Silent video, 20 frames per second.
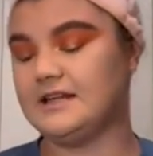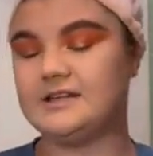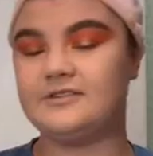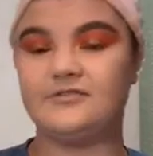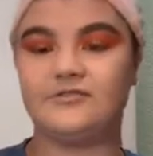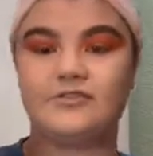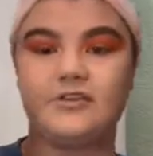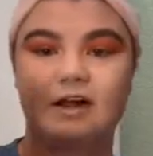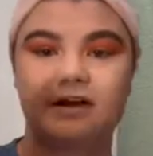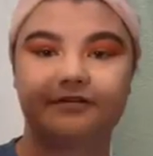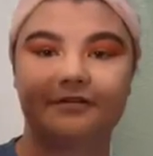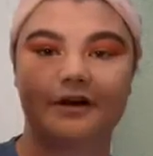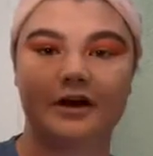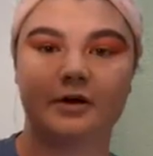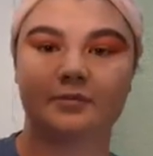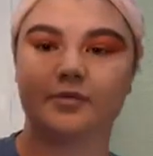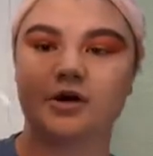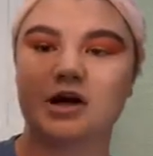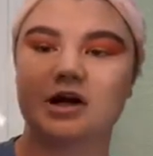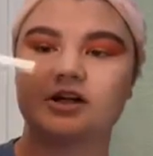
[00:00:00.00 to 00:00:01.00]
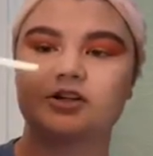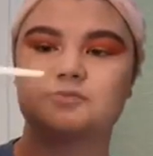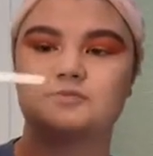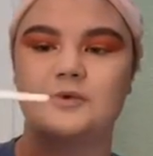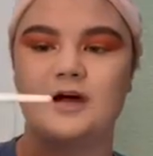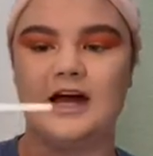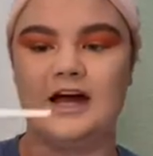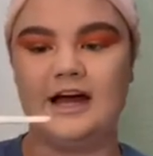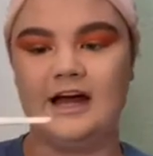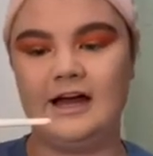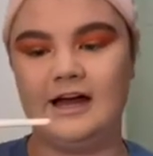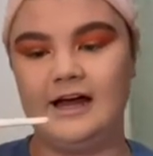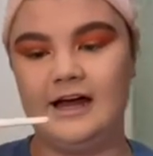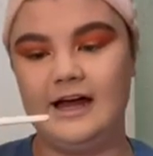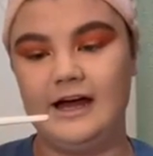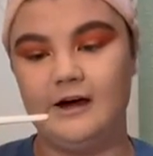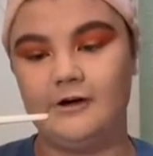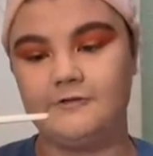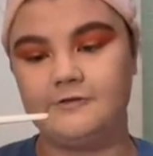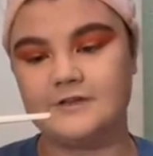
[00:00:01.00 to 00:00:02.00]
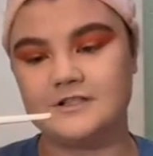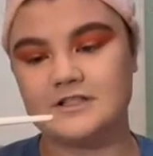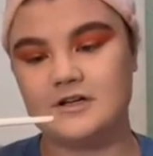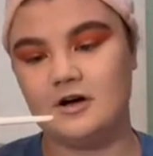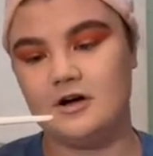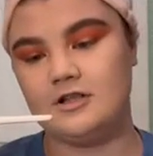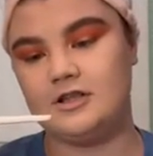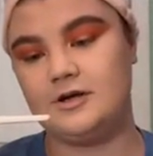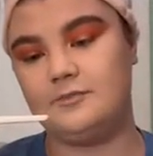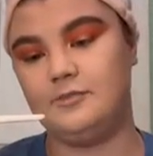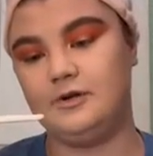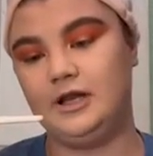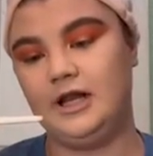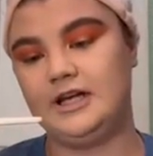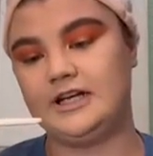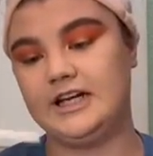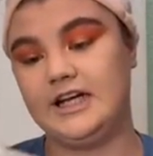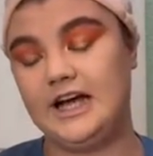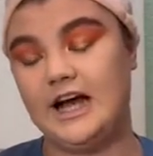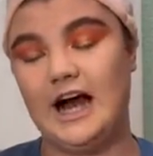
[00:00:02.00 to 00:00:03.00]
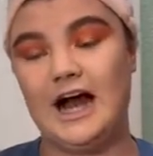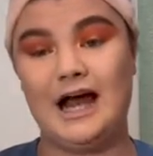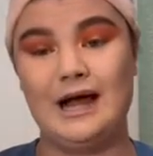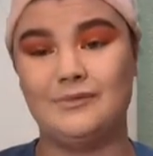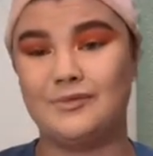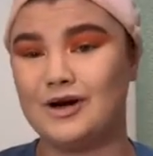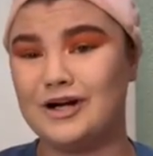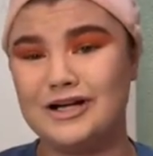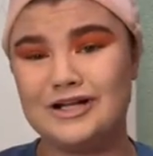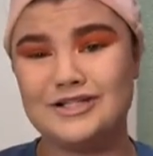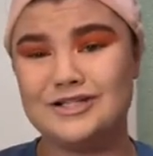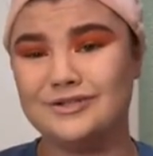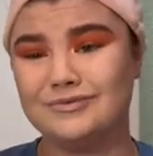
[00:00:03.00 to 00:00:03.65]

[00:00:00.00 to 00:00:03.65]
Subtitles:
this fluffier brush by e.l.f. It's called the Blending Eye Brush.